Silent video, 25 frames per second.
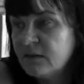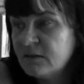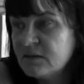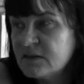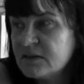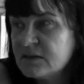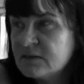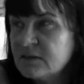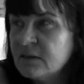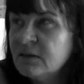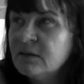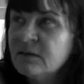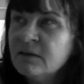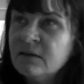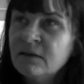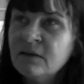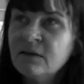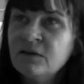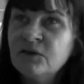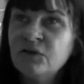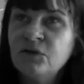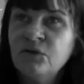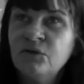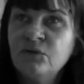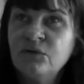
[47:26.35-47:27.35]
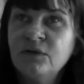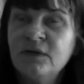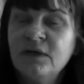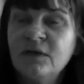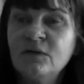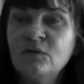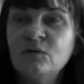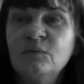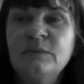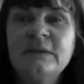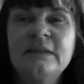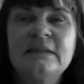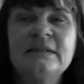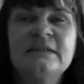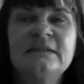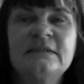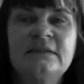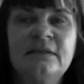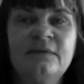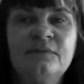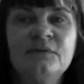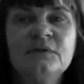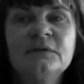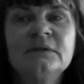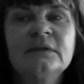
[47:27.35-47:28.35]
And this New Year will be the
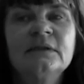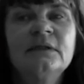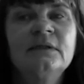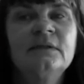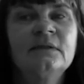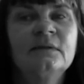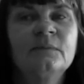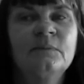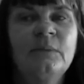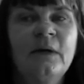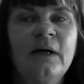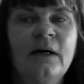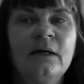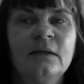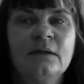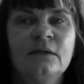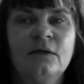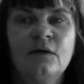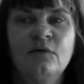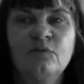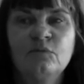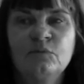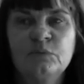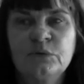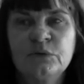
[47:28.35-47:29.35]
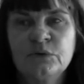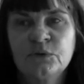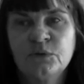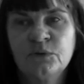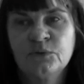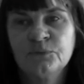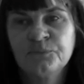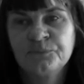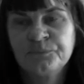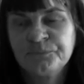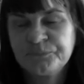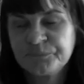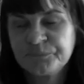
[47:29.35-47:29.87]
17th party I've put on,